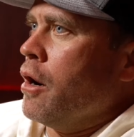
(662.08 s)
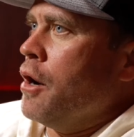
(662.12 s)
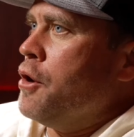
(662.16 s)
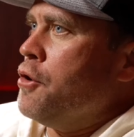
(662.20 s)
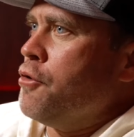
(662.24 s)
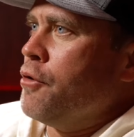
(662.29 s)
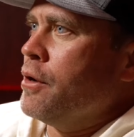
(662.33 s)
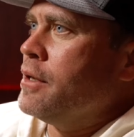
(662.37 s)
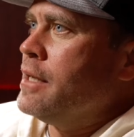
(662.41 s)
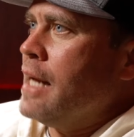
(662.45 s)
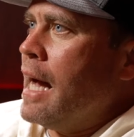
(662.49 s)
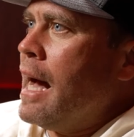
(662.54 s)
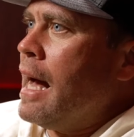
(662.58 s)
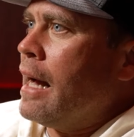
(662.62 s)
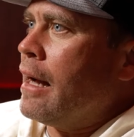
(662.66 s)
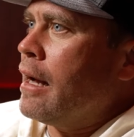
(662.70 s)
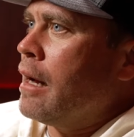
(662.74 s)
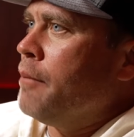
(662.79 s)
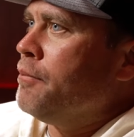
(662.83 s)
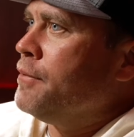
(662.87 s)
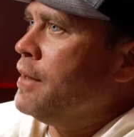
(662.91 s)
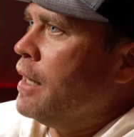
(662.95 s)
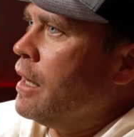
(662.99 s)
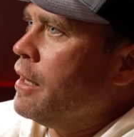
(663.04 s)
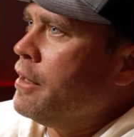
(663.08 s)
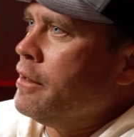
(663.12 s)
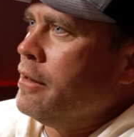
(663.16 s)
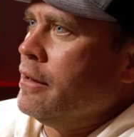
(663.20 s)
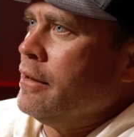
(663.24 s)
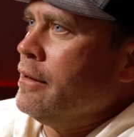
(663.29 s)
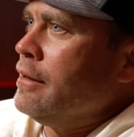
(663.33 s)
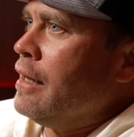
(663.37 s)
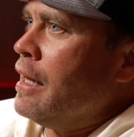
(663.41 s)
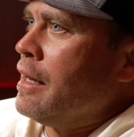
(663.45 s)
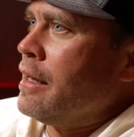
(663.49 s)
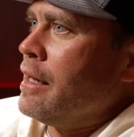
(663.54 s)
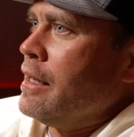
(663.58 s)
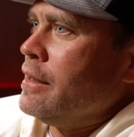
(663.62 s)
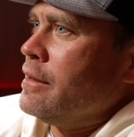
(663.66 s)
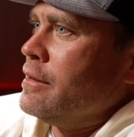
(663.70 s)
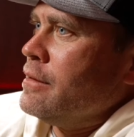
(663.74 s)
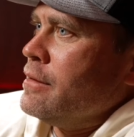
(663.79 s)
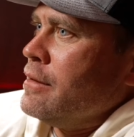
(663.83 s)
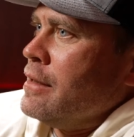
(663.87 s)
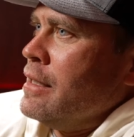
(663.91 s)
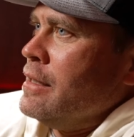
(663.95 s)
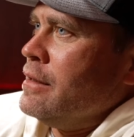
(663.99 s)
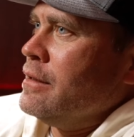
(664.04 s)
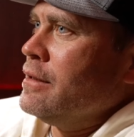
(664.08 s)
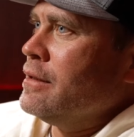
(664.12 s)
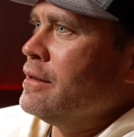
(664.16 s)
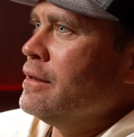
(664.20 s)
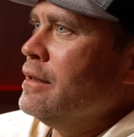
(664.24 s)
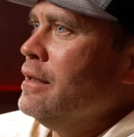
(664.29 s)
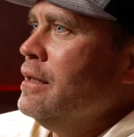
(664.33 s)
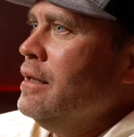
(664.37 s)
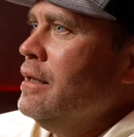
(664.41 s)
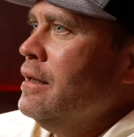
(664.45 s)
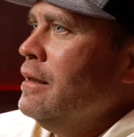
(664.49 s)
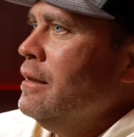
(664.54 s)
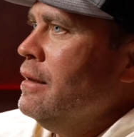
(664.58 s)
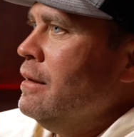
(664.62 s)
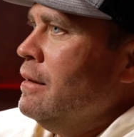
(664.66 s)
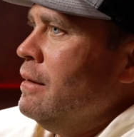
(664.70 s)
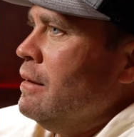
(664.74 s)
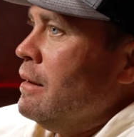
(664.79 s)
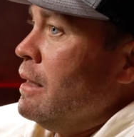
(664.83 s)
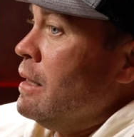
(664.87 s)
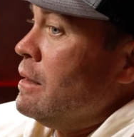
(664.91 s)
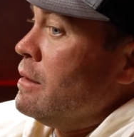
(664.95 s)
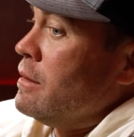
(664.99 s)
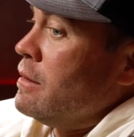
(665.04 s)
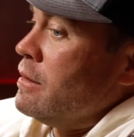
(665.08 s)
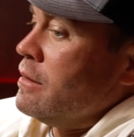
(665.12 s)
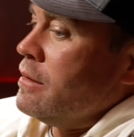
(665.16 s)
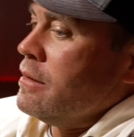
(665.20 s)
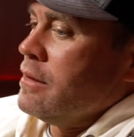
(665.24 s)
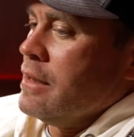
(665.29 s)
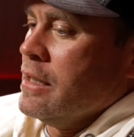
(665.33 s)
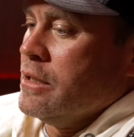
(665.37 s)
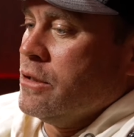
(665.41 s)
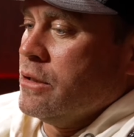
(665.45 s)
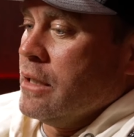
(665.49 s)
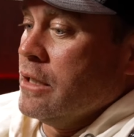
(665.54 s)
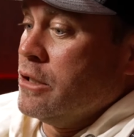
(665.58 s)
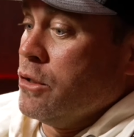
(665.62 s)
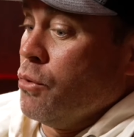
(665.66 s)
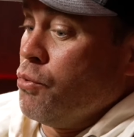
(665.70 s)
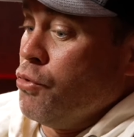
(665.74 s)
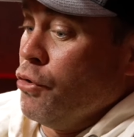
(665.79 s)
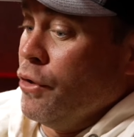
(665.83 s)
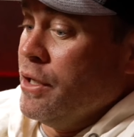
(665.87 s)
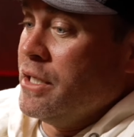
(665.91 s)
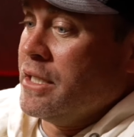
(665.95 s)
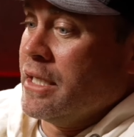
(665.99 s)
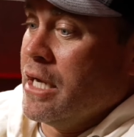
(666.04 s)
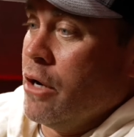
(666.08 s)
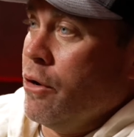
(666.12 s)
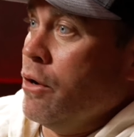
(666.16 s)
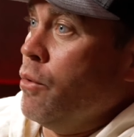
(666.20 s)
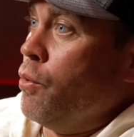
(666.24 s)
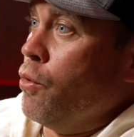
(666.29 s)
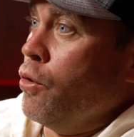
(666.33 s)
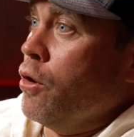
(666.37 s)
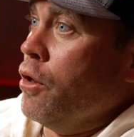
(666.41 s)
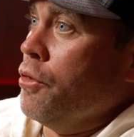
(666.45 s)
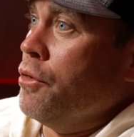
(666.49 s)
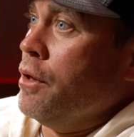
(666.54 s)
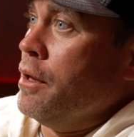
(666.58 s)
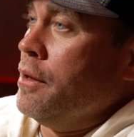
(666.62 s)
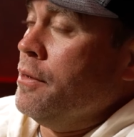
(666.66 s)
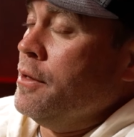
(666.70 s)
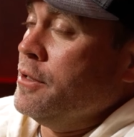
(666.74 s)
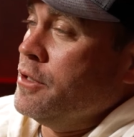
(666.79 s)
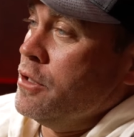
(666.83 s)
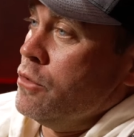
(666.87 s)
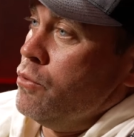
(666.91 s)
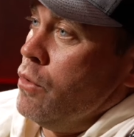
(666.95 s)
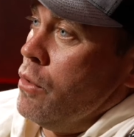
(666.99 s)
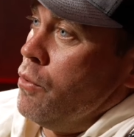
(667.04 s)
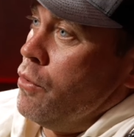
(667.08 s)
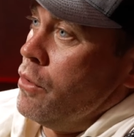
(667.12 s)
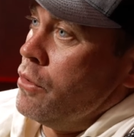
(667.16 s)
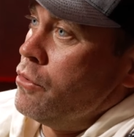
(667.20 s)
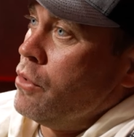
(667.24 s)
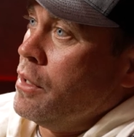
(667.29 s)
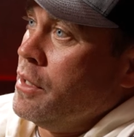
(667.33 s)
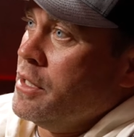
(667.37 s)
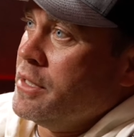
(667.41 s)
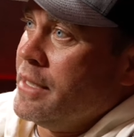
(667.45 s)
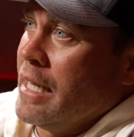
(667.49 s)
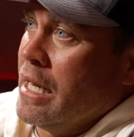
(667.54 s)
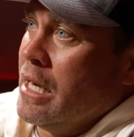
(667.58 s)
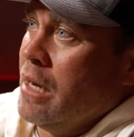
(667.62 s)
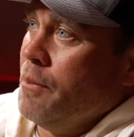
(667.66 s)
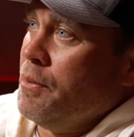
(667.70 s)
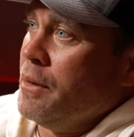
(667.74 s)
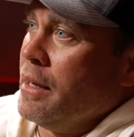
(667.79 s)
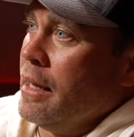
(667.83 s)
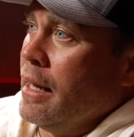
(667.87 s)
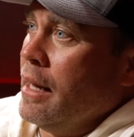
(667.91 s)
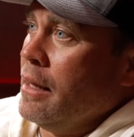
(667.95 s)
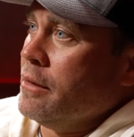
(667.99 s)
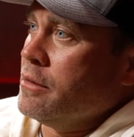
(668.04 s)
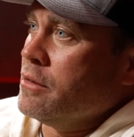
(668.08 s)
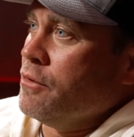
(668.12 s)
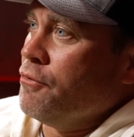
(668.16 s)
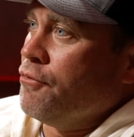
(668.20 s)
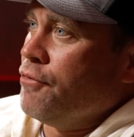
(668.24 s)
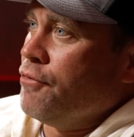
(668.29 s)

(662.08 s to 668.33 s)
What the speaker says: under attack. I'm telling you. Like it's a really scary world, and this is what we're trying to stand up against and